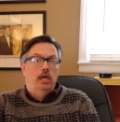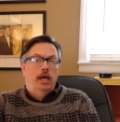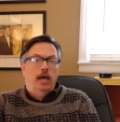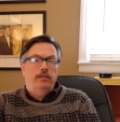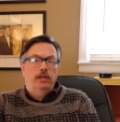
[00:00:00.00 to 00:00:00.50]

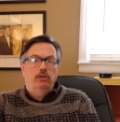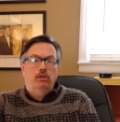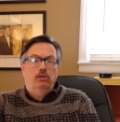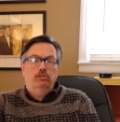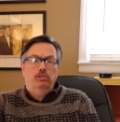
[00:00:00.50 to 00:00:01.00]
And then you'll
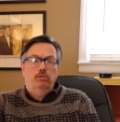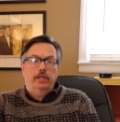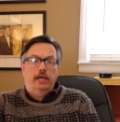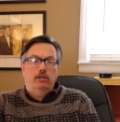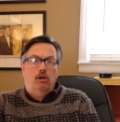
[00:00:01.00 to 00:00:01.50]
also
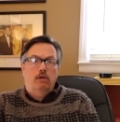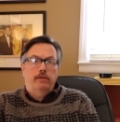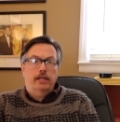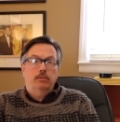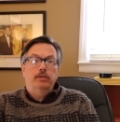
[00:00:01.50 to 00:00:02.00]
get our
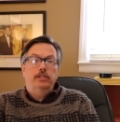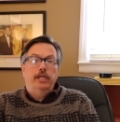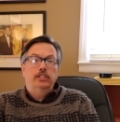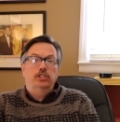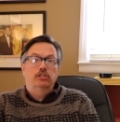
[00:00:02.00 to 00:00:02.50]

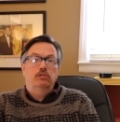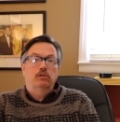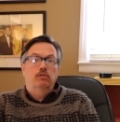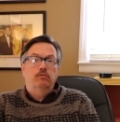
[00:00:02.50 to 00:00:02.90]
recommendation